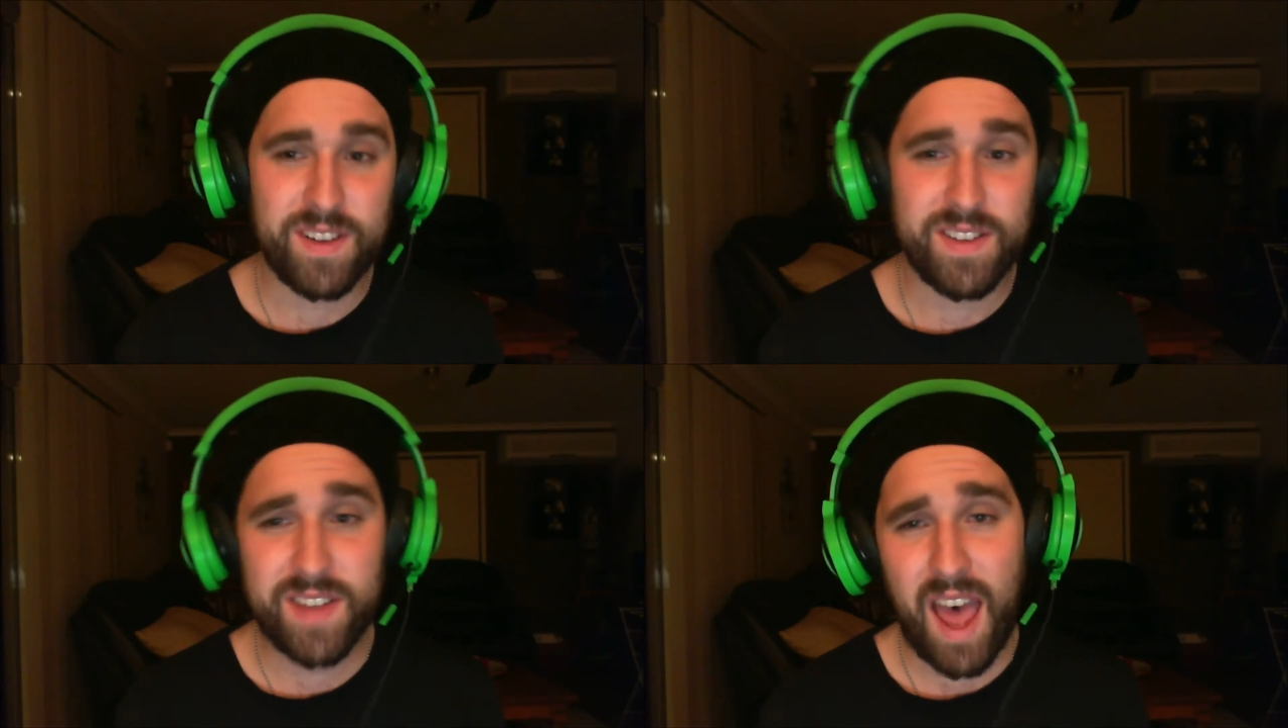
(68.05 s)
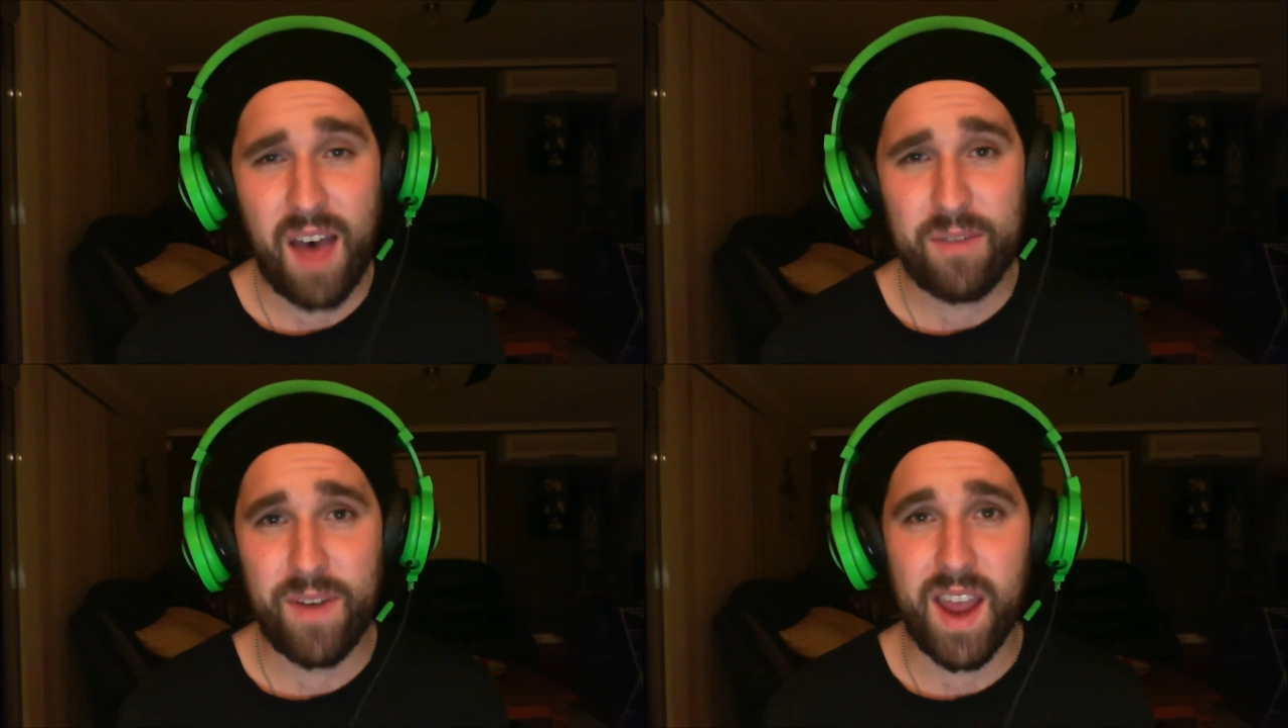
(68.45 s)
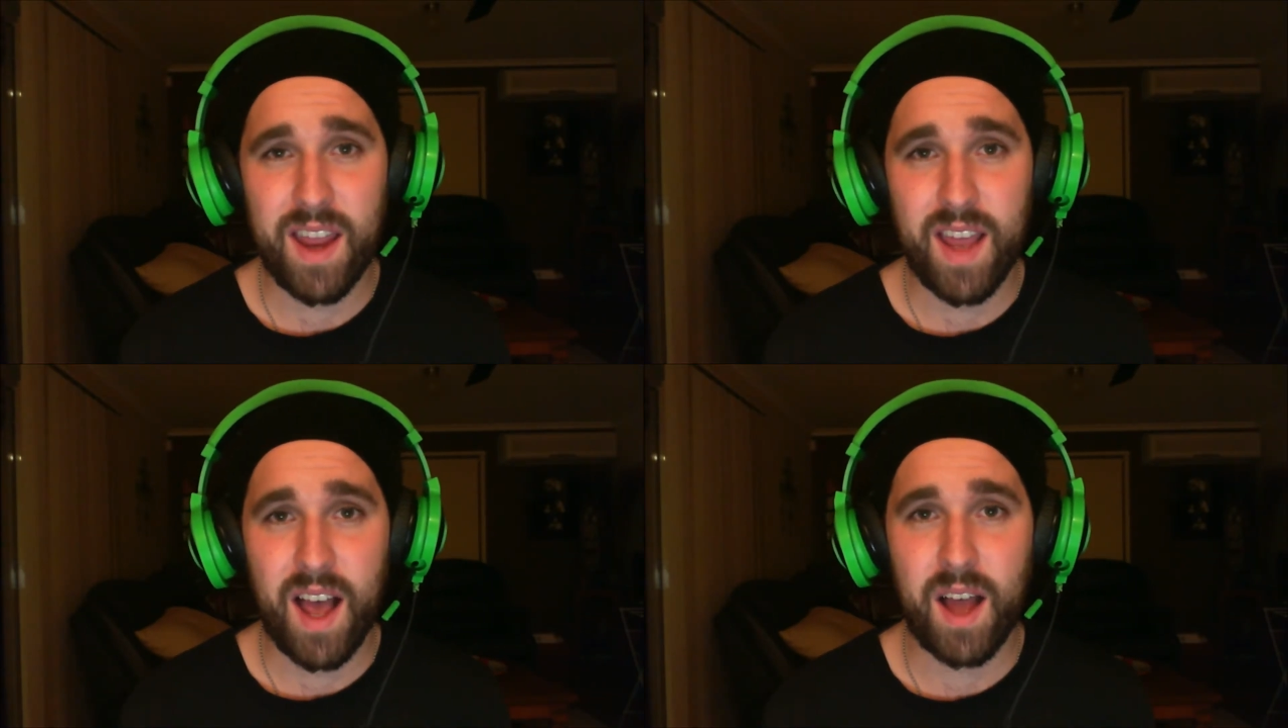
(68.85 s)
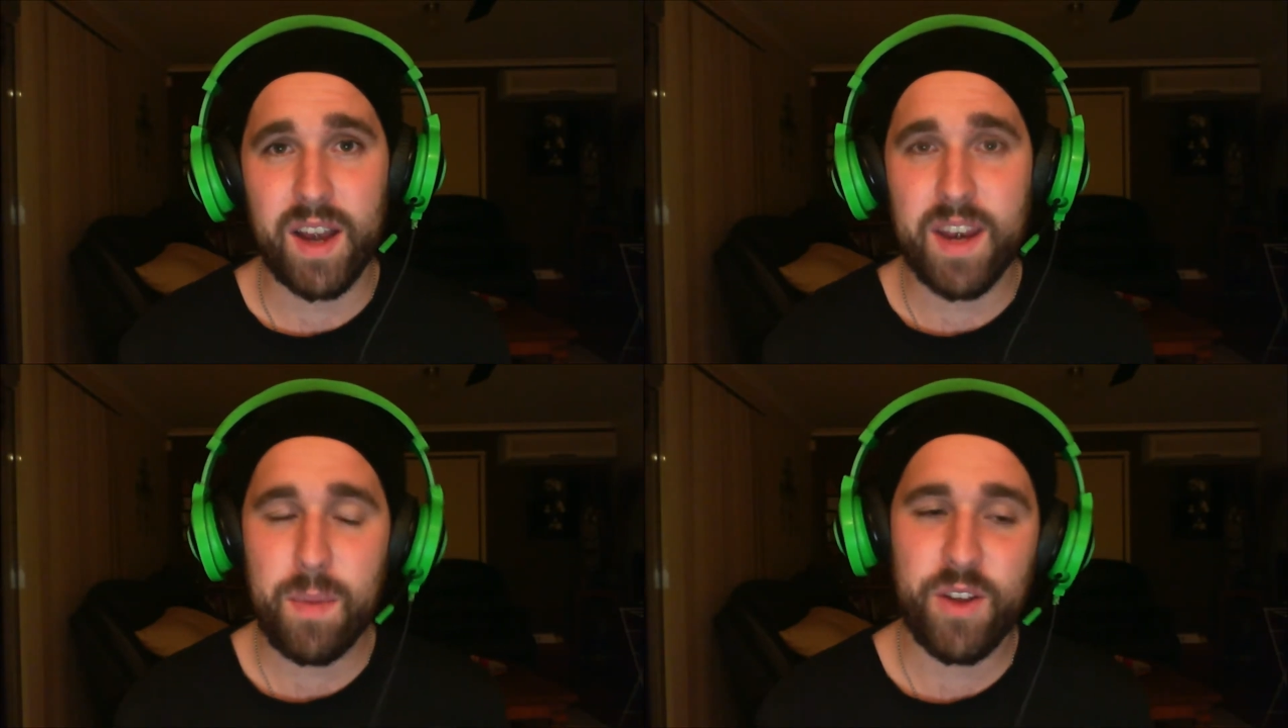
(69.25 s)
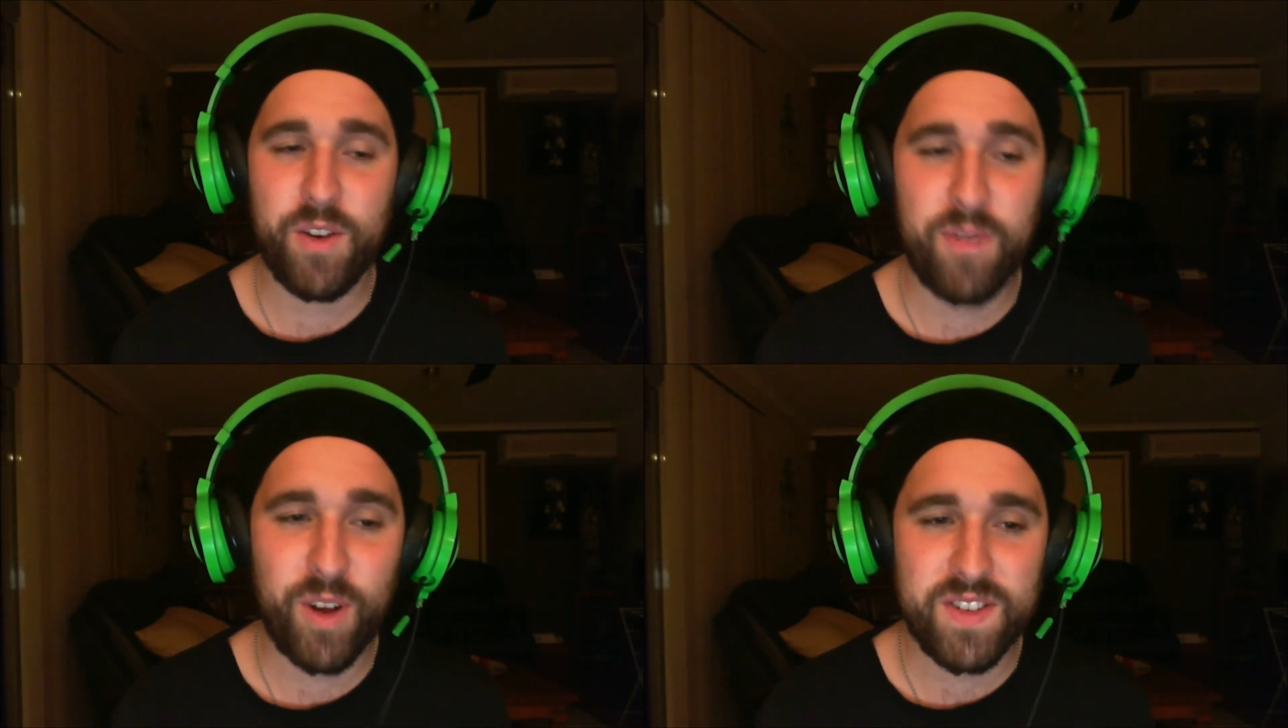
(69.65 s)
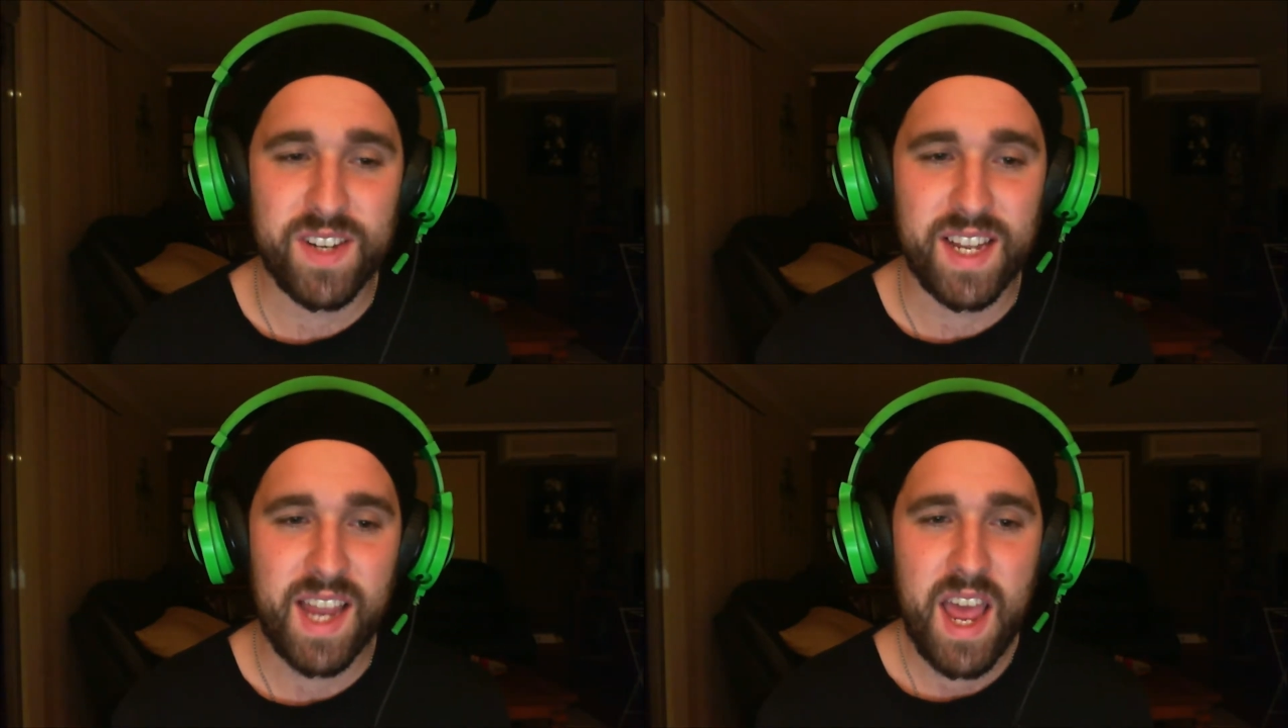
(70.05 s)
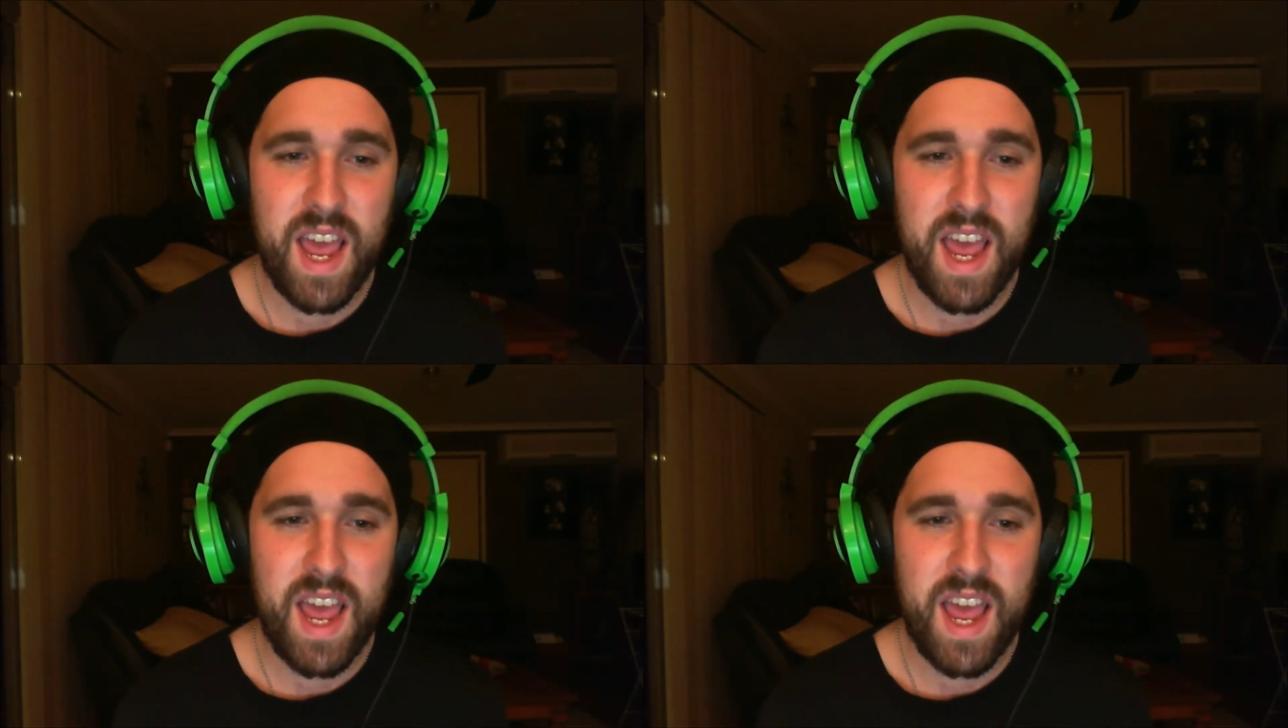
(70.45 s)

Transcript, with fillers: of this cafe uh, near my university